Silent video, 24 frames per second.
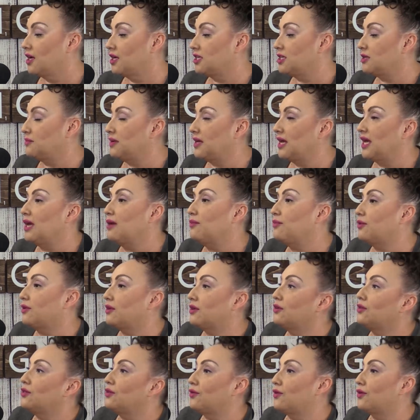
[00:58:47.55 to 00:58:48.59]
to be able
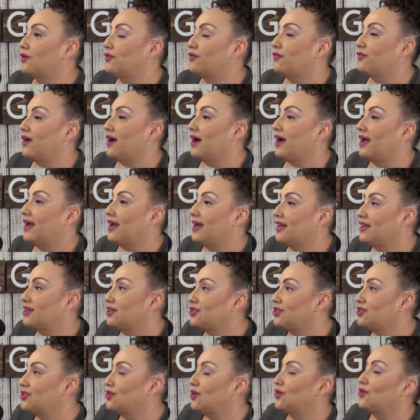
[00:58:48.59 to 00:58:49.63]
to glorify
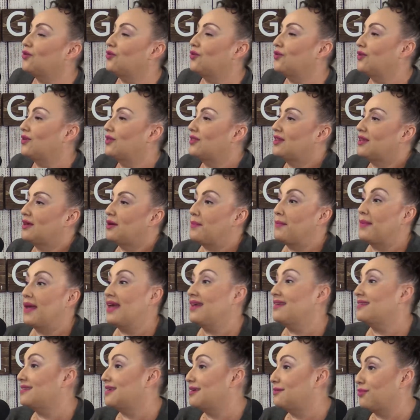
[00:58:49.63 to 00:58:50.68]
and show the
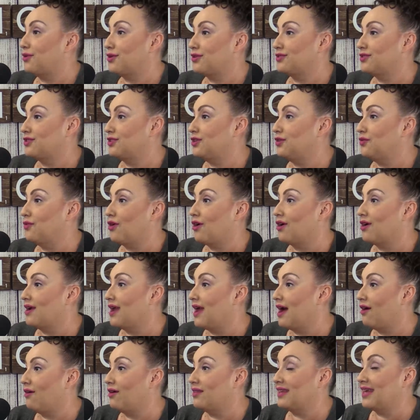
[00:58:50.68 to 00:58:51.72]
amazing person you are
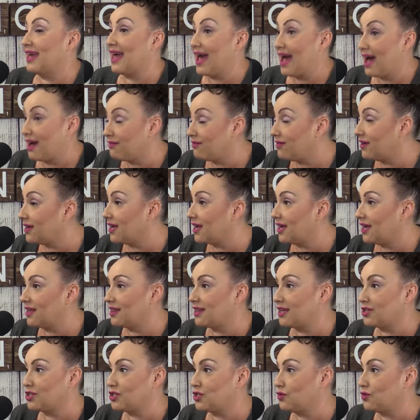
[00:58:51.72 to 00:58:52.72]
now and the advocate that.